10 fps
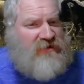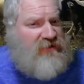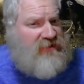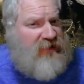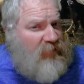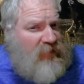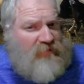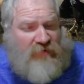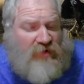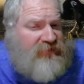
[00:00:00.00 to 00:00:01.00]
That way,
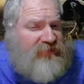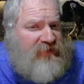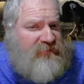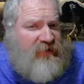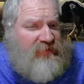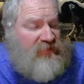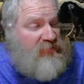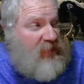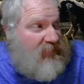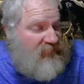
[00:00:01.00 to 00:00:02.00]
most of the babies
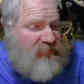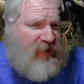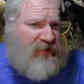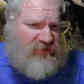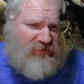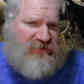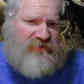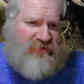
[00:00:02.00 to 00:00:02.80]
will have spots.